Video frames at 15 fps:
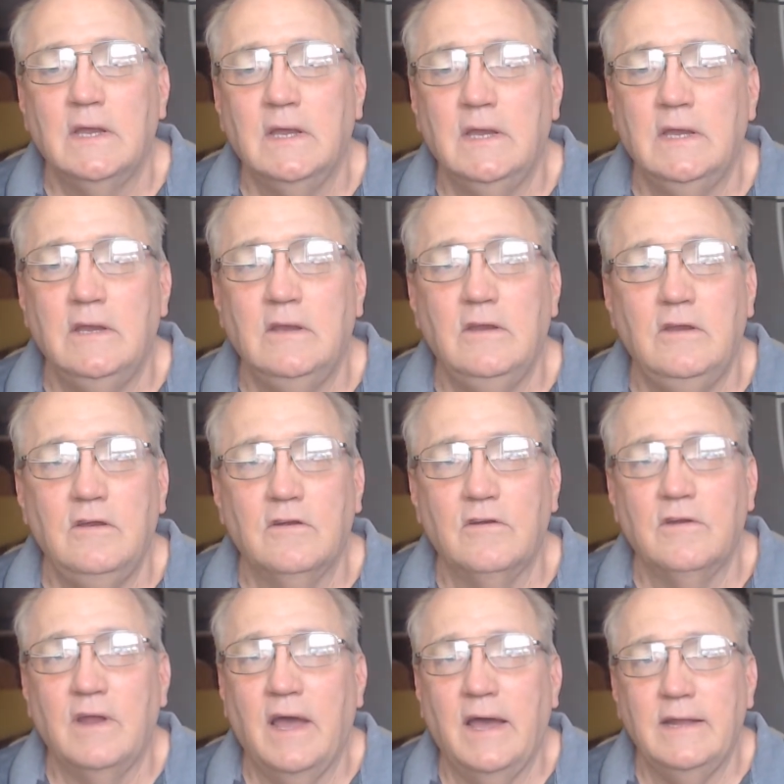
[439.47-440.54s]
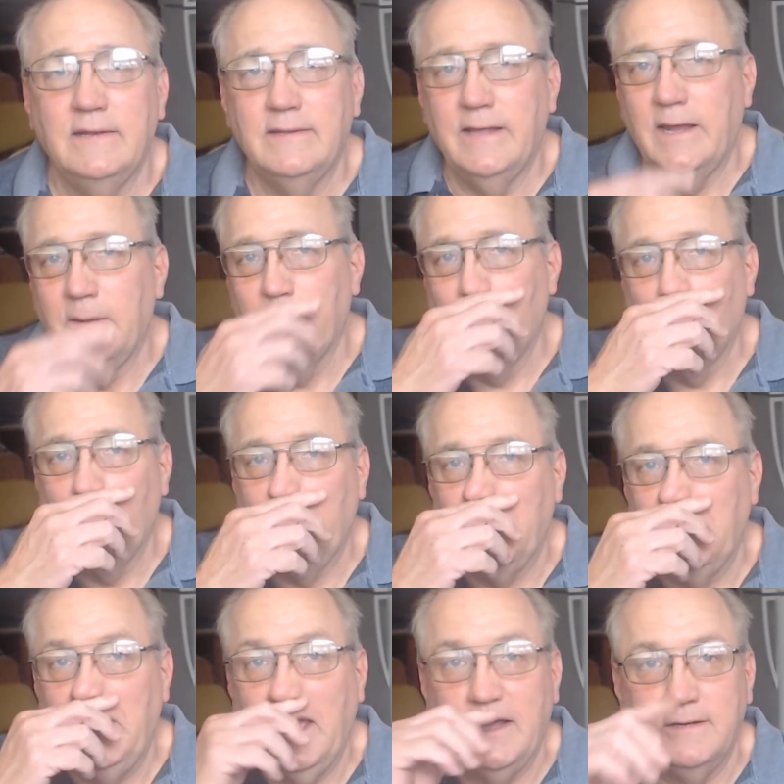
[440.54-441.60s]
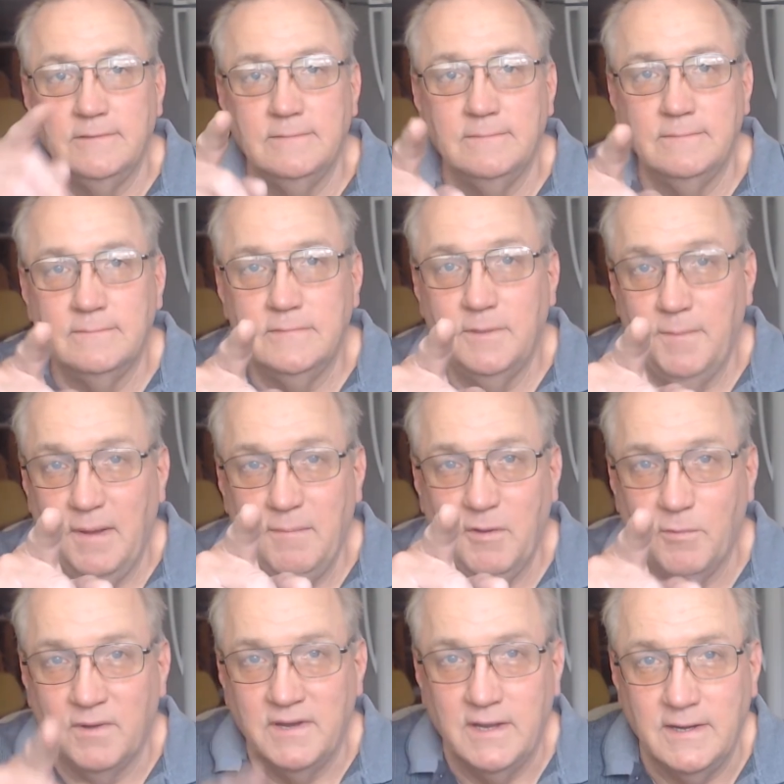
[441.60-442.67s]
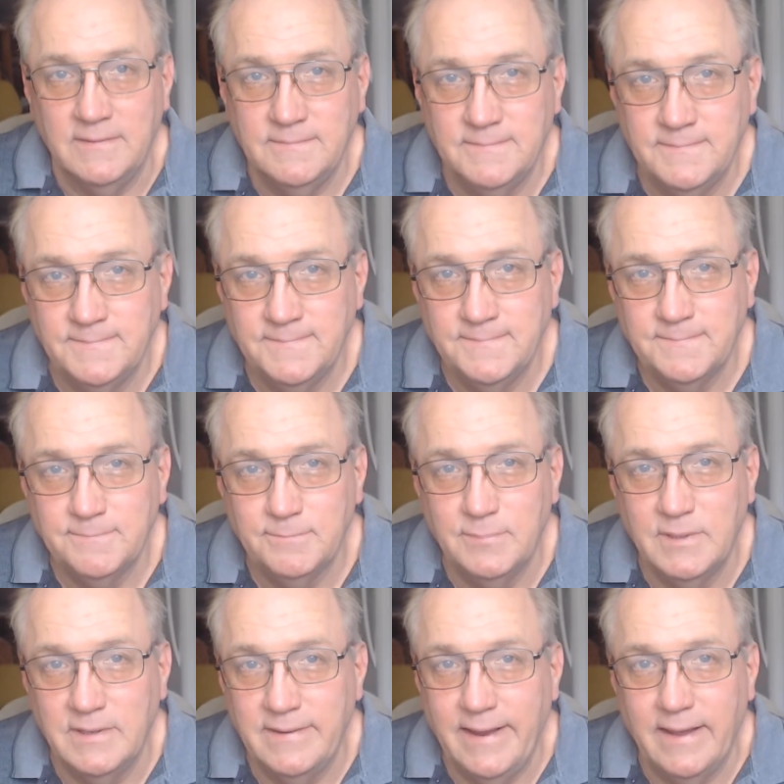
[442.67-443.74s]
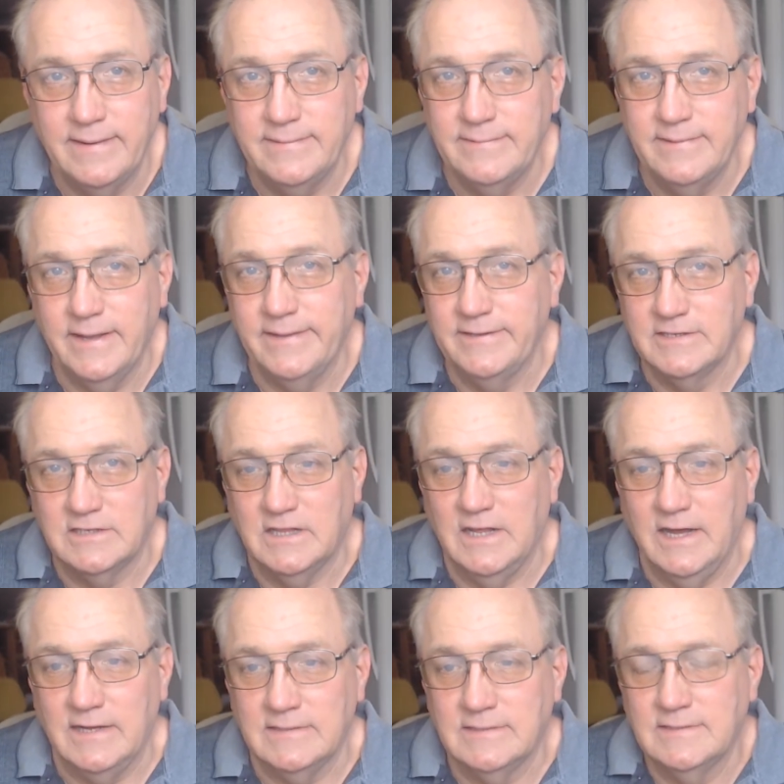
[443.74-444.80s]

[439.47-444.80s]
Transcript: You're not that important yet. You may be one day, but not in this class.